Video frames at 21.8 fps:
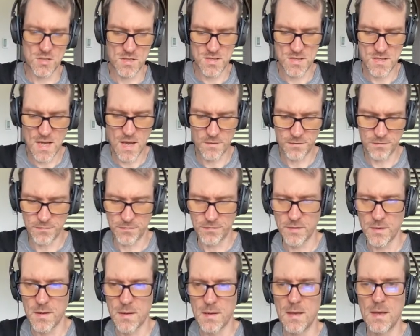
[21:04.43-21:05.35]
stuff.
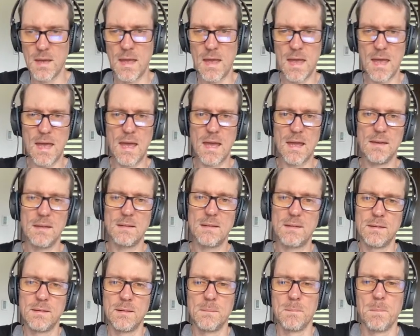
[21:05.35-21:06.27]

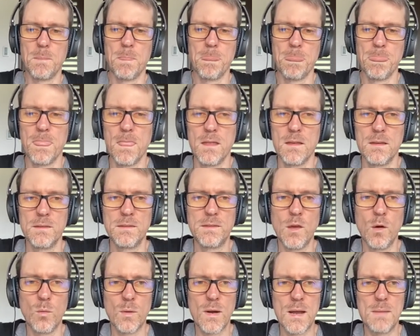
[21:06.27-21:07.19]
And
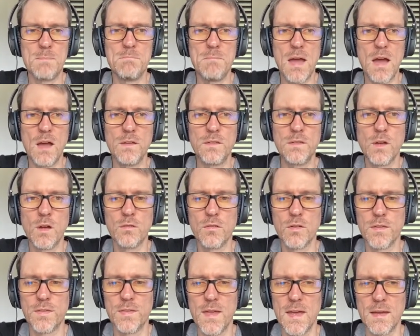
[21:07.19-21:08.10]
so when I mouse
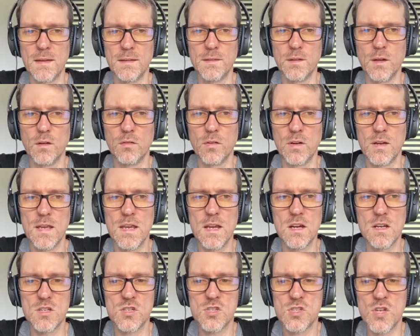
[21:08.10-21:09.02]
over things over here,
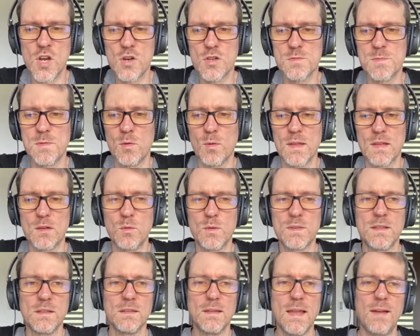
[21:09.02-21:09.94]
it shows me like
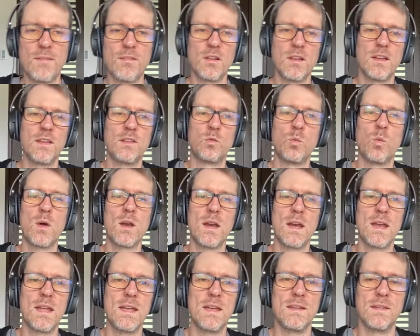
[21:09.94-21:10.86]
what the level is, what
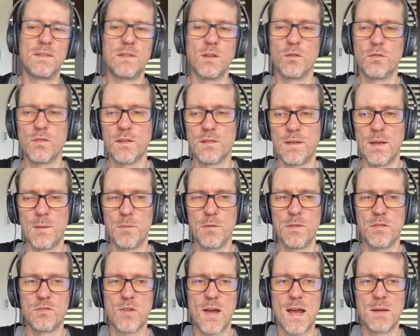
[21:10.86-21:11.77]
it is. So for example,
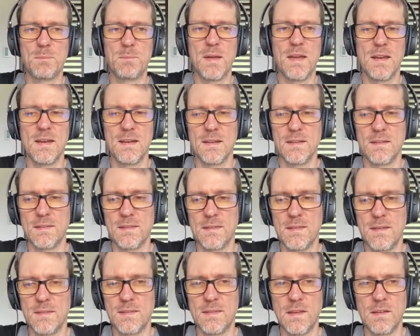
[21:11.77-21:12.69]
the track panning is in
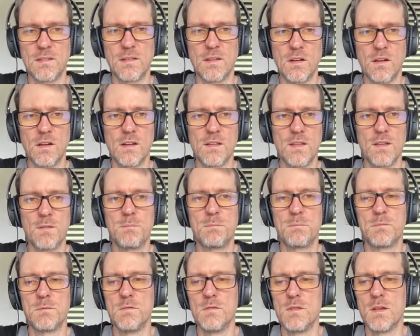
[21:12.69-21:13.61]
the center and
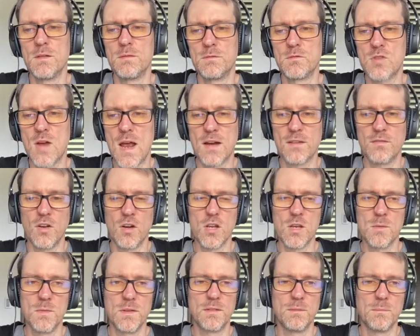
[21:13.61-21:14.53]
the track
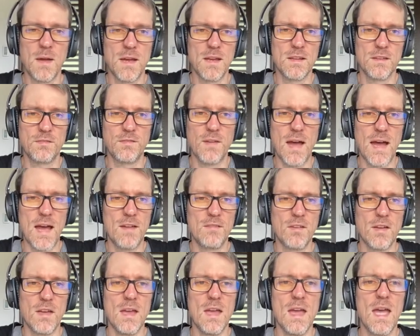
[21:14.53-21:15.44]
volume is -5.
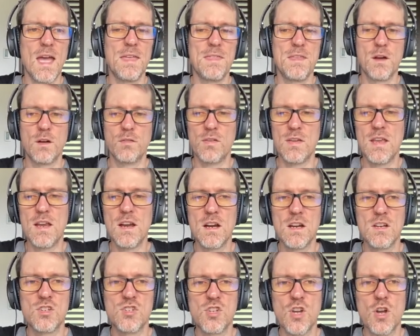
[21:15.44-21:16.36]
And then over here,
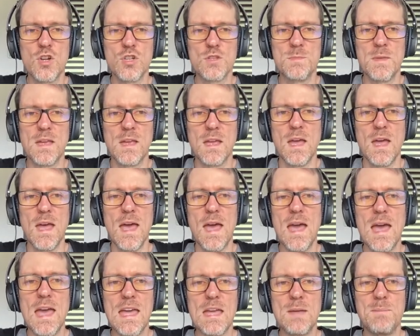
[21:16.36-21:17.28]
it shows me
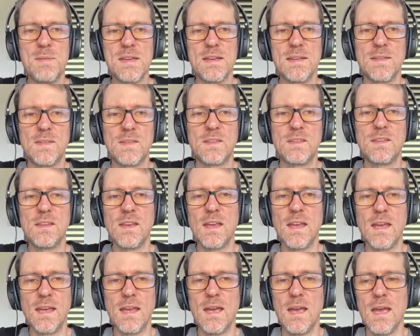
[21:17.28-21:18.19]
A, B, and
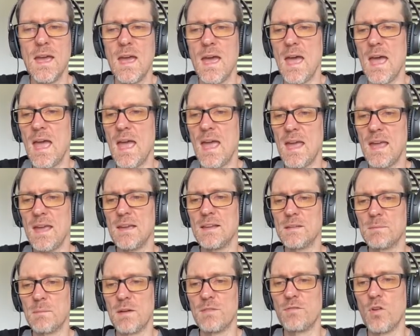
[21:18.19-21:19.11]
C. A
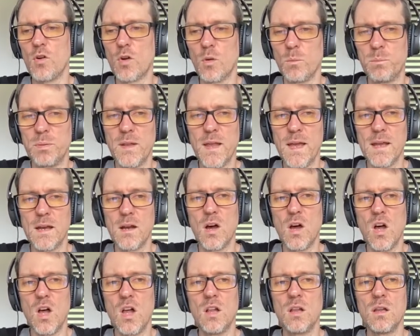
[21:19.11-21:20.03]
is my vocal plate
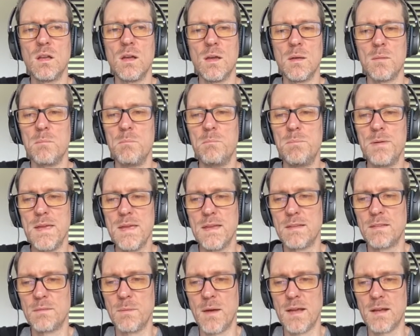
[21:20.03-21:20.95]
hall. B
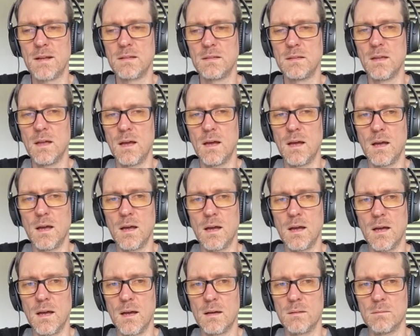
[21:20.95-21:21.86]
is my,
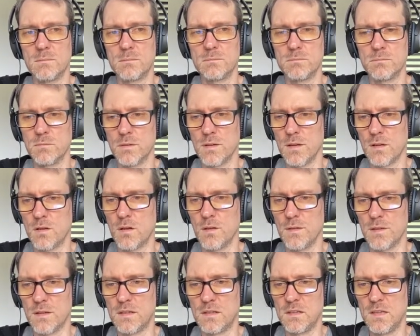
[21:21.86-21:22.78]
what do they call it?
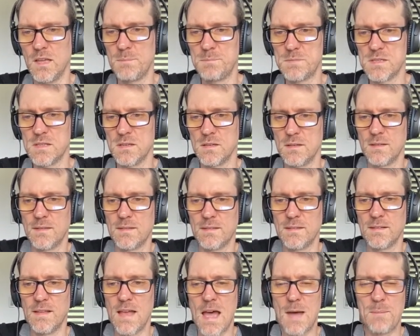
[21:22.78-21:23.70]
The clipped
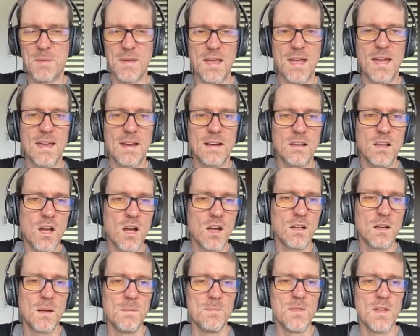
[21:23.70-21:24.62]
slap
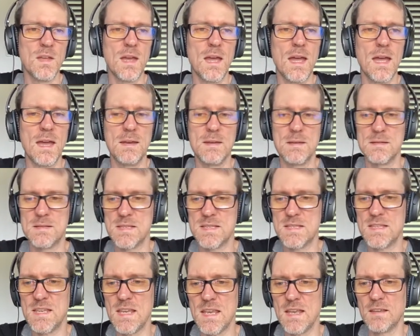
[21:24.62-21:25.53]
analog. And
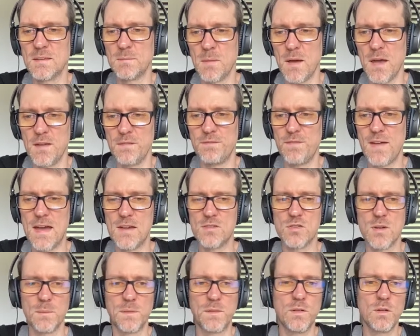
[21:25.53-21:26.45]
C is my Fat
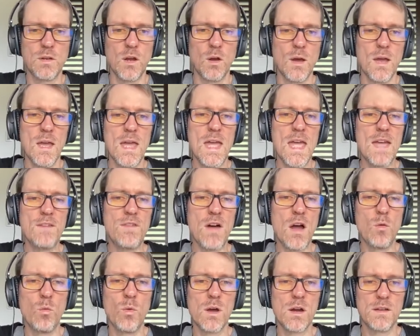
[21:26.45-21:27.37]
Drum Studio. If I
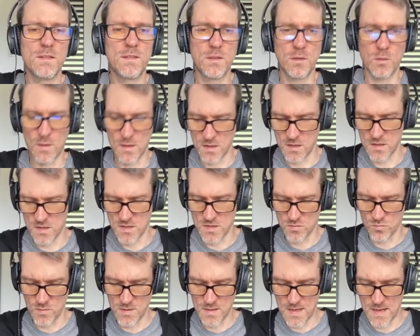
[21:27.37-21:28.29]
wanted to, I could
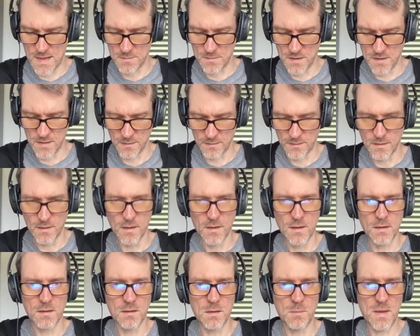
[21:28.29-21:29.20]
just rename these.
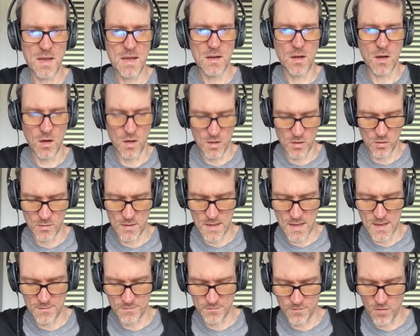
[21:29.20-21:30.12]
Command R to
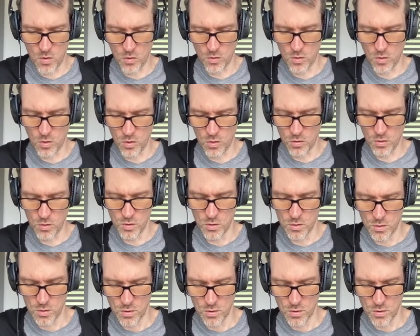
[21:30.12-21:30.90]
rename vocal.